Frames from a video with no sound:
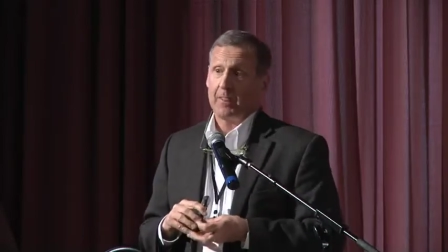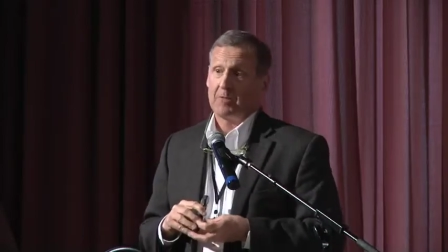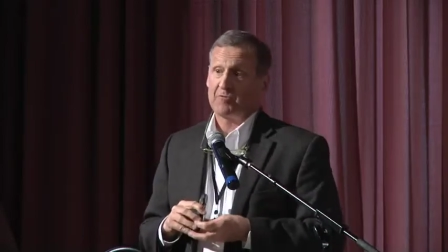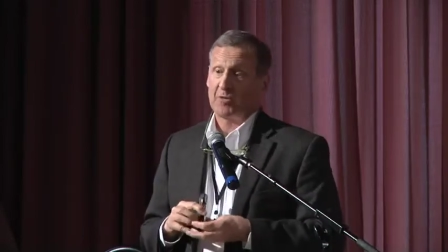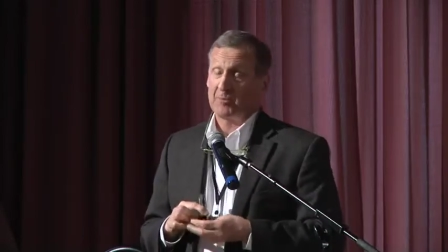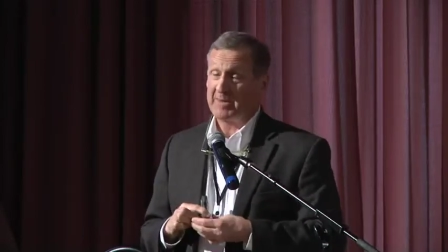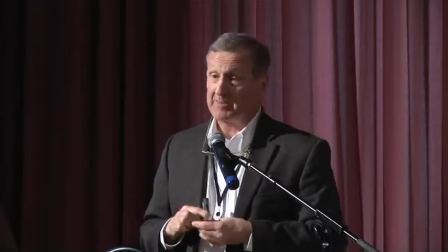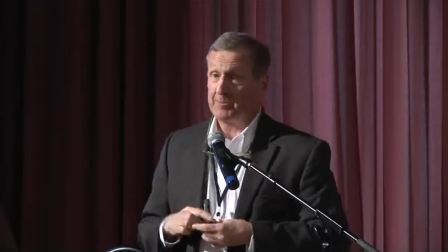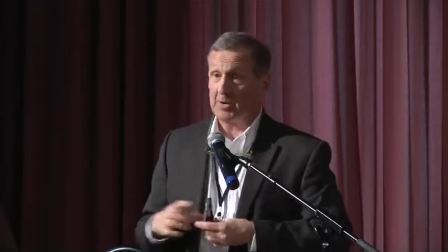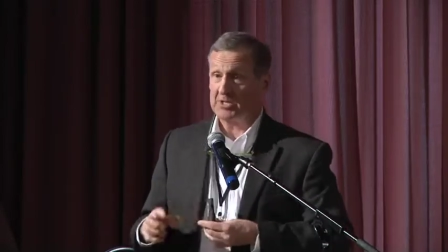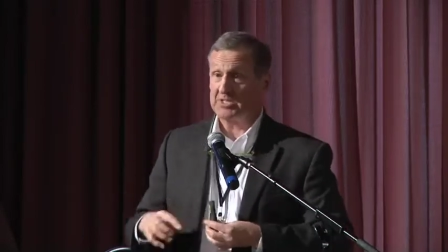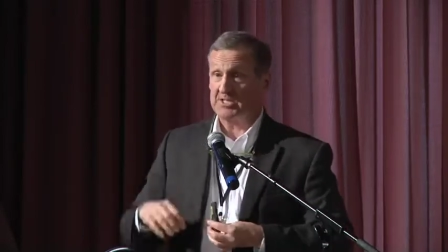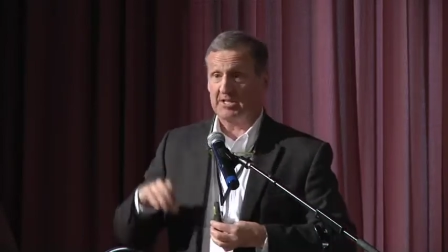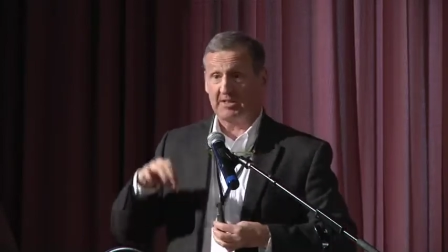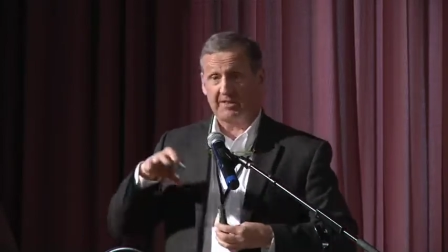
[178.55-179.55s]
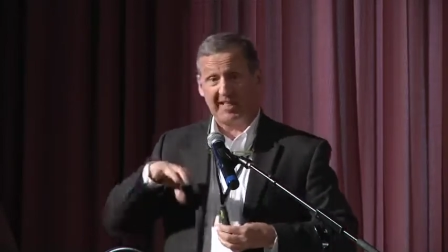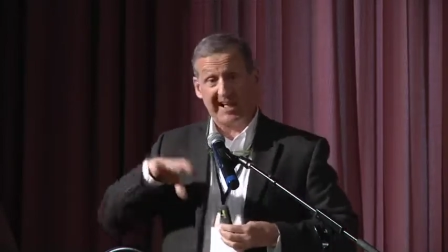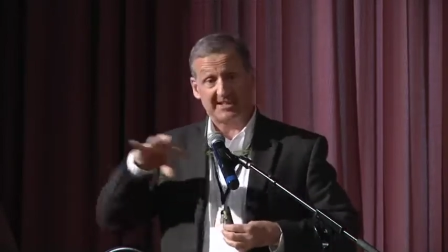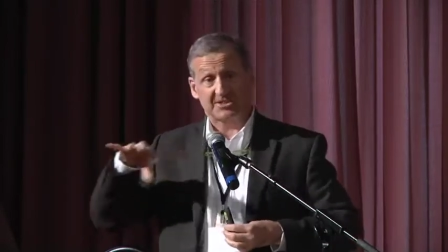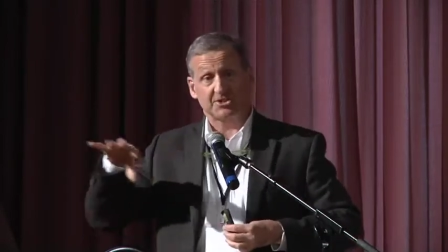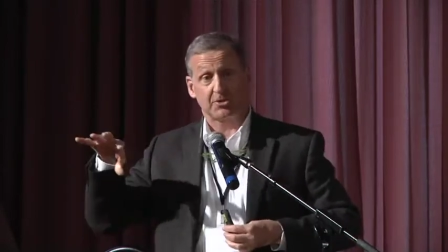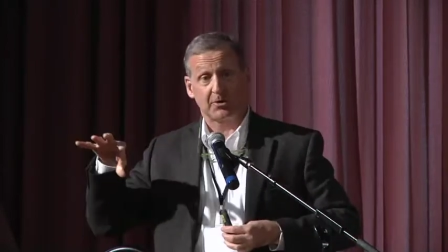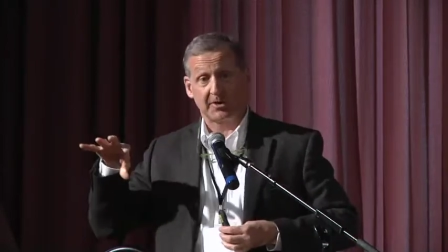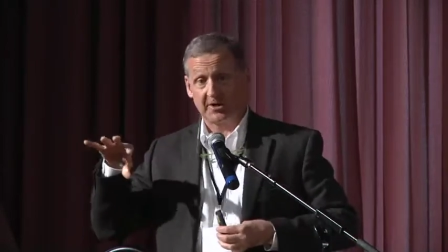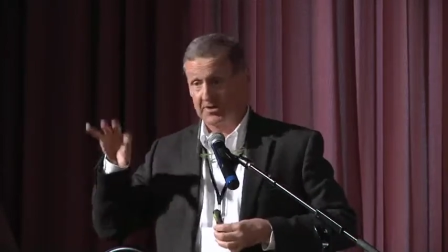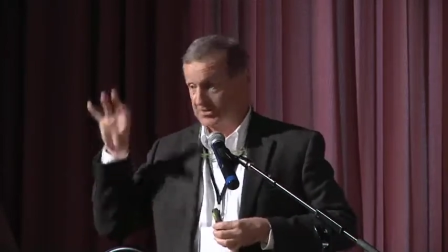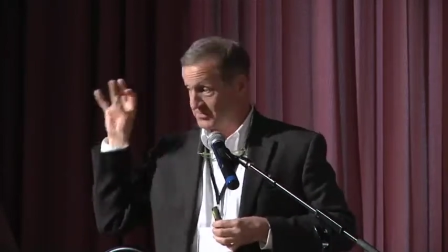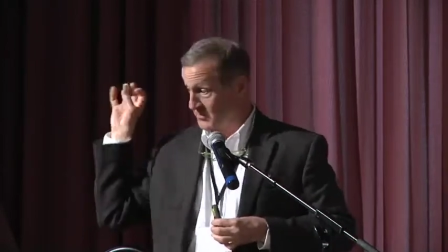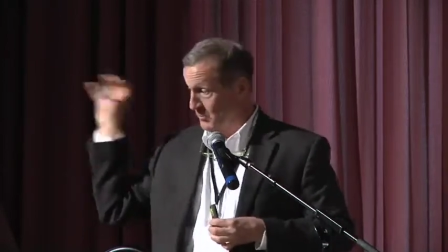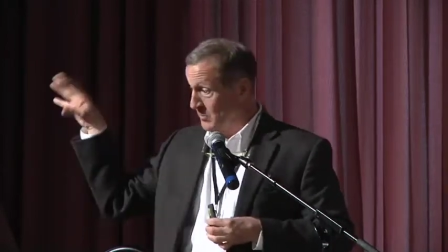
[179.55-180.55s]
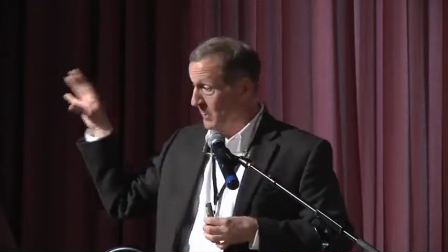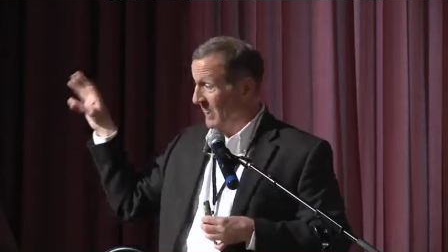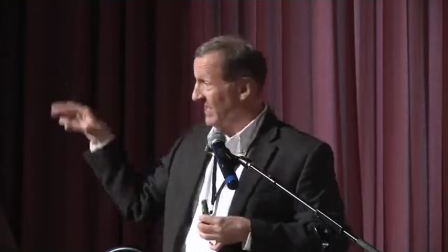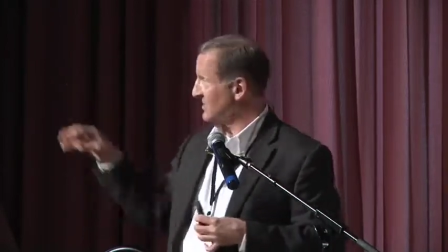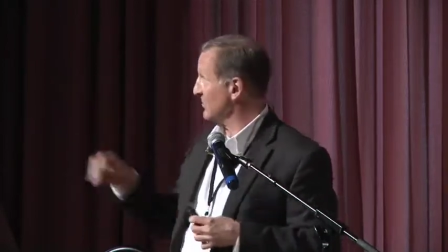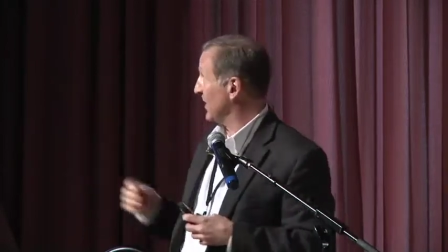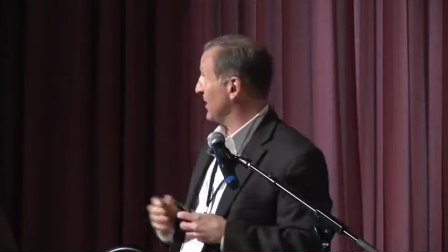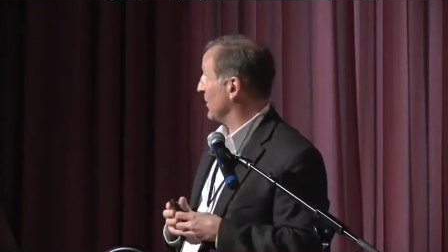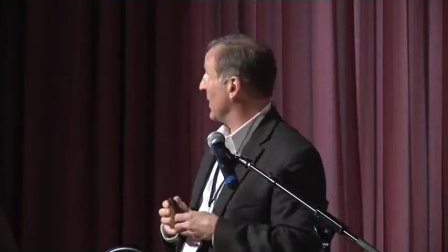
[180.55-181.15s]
for me personally, the last 30 years has been